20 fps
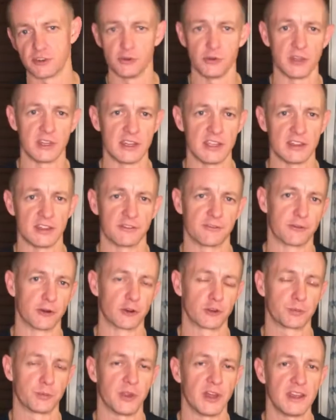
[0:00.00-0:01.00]
do it in the
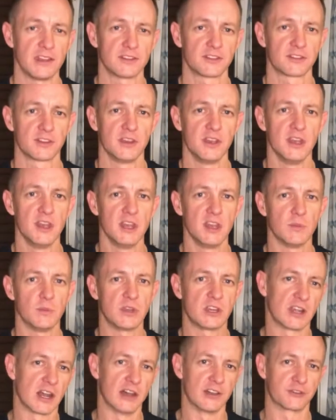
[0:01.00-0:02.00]
first place.
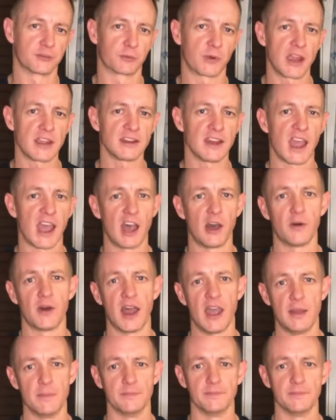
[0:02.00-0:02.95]
Because right now